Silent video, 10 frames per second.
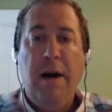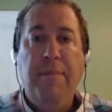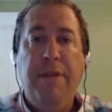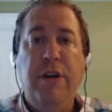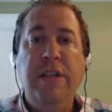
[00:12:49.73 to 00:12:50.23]

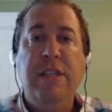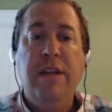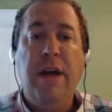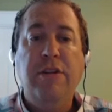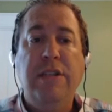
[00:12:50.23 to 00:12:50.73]
There is
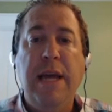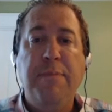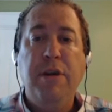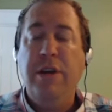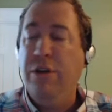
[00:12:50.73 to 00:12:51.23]
another
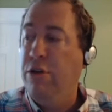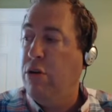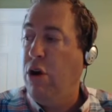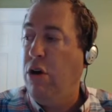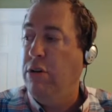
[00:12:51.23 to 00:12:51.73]
step you can do
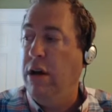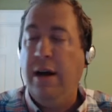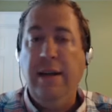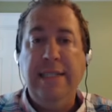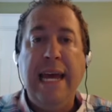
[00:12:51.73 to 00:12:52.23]
called
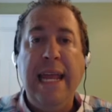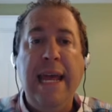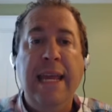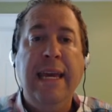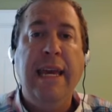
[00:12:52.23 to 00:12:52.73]

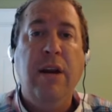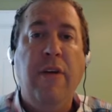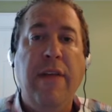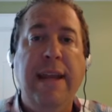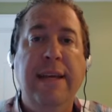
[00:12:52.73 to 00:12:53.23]
deadheading, and
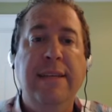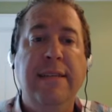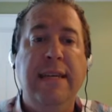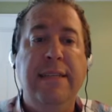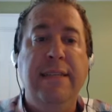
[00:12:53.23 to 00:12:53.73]
all that
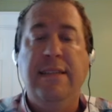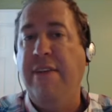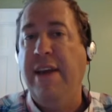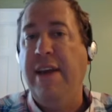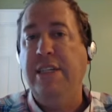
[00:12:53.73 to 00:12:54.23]
is it's a
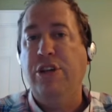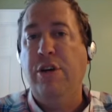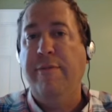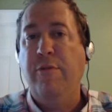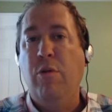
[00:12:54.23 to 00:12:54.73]
fancy
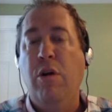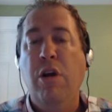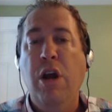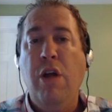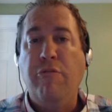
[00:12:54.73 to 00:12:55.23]
term for
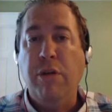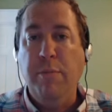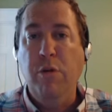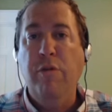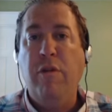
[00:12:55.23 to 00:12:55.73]

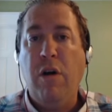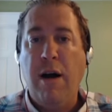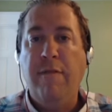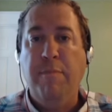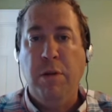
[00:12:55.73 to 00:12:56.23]
removal
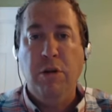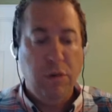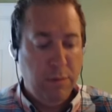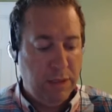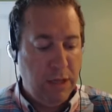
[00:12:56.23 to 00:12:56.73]
of
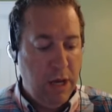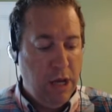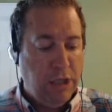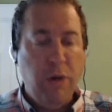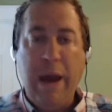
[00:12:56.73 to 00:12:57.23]
blooms.
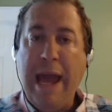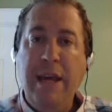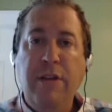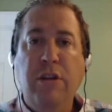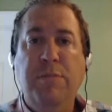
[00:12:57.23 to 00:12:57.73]
So
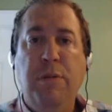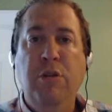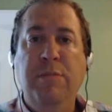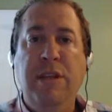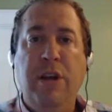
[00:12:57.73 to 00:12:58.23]
any of those
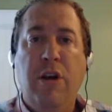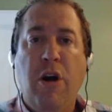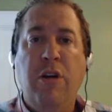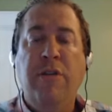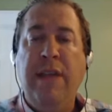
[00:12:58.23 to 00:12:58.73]
blooms in the
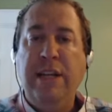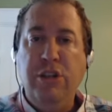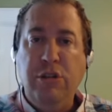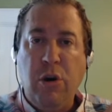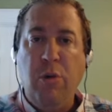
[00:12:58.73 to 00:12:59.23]
garden that
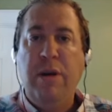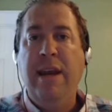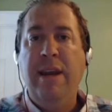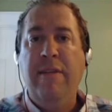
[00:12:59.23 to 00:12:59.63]
you don't get in a